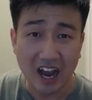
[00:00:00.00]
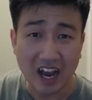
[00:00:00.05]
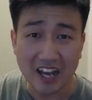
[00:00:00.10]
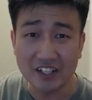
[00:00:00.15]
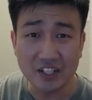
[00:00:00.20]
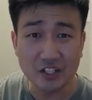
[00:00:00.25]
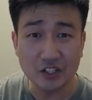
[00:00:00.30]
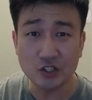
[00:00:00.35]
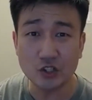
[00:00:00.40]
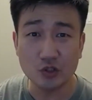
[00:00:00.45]

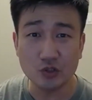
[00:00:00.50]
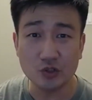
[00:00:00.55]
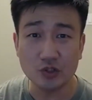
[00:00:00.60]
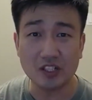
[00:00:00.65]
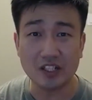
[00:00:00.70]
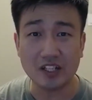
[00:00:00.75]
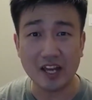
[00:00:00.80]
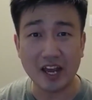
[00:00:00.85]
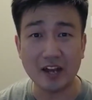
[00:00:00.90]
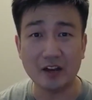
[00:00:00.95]
need to
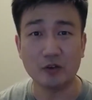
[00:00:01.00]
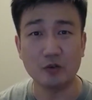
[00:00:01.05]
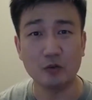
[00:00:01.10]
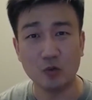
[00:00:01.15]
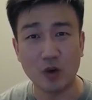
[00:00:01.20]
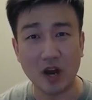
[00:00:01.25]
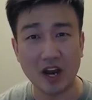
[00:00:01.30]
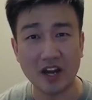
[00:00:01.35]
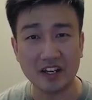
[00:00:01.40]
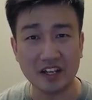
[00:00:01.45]
get
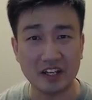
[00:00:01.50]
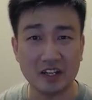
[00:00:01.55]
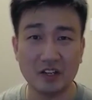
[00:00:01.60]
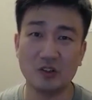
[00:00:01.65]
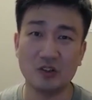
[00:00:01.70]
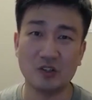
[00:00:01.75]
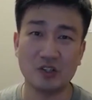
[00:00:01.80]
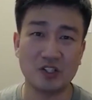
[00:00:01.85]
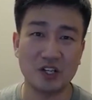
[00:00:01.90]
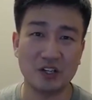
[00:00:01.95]
ready
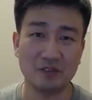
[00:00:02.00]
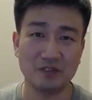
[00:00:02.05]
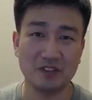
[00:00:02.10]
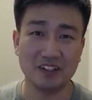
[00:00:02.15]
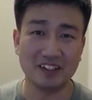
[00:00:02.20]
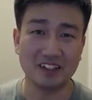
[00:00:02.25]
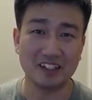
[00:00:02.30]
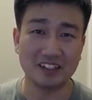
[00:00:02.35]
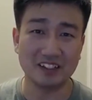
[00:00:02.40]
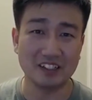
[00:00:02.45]
or
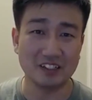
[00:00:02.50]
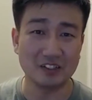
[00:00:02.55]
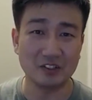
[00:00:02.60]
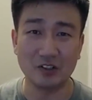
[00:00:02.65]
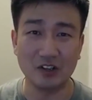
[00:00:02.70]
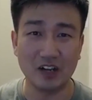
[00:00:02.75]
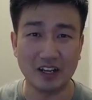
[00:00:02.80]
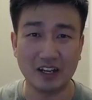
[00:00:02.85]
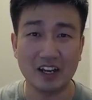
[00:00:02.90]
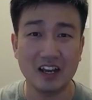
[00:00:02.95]
something like this,
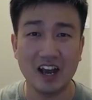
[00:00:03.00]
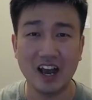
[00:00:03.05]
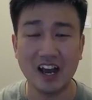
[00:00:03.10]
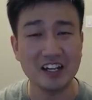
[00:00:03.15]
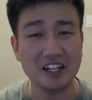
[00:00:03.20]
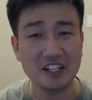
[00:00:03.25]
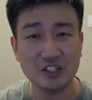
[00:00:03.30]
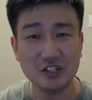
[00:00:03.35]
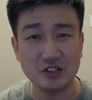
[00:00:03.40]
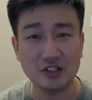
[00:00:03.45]
or like I
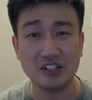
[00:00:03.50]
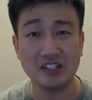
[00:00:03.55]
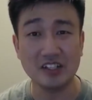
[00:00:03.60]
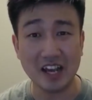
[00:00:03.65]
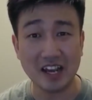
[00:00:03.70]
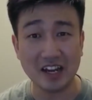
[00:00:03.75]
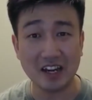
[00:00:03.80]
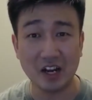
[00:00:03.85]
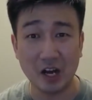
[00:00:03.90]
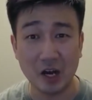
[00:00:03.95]
need to
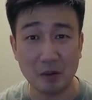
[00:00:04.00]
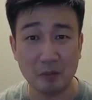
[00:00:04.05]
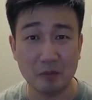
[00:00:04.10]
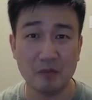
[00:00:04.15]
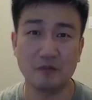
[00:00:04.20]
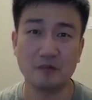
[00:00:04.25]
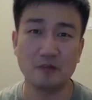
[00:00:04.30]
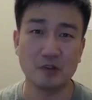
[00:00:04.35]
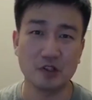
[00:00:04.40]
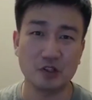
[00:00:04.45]
get
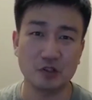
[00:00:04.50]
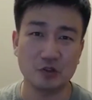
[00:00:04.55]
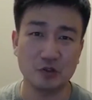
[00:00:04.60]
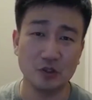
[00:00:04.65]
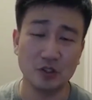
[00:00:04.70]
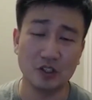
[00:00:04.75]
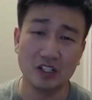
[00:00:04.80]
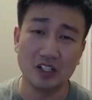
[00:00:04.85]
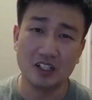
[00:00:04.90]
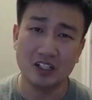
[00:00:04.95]
up for
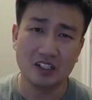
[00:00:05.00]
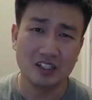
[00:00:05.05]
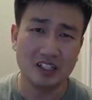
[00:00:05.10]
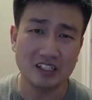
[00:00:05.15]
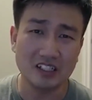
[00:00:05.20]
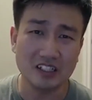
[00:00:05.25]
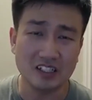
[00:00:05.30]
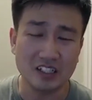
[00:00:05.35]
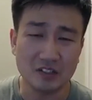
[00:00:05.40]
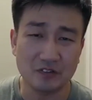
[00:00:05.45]
school.
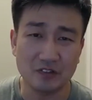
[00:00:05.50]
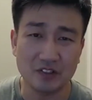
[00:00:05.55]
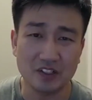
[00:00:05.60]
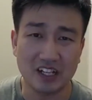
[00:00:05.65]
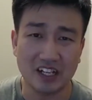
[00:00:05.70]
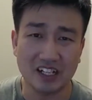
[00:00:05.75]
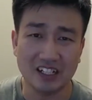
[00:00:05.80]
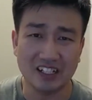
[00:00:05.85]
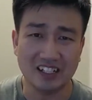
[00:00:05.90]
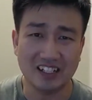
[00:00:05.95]
That's a different
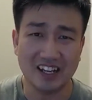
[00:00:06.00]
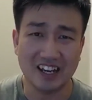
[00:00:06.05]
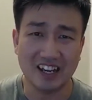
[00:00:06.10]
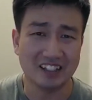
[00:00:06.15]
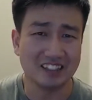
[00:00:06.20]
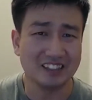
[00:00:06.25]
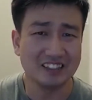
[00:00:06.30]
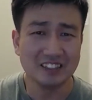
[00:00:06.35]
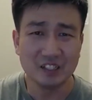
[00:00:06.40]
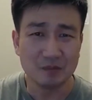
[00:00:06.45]
kind of get.